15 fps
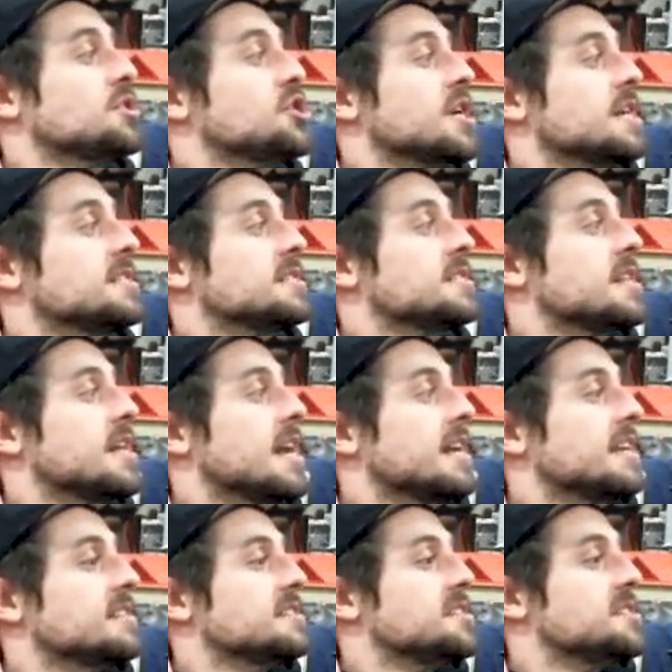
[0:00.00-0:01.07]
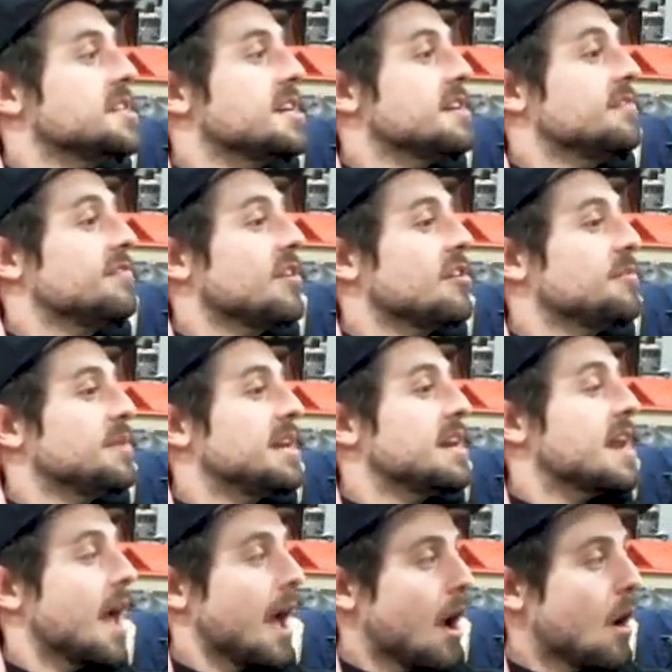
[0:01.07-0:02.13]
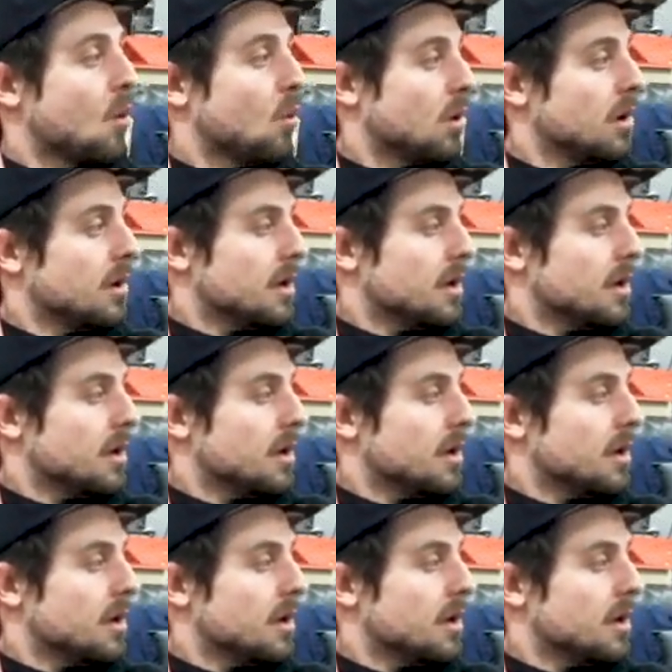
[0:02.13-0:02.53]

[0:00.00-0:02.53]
chests that I can see in front of me now.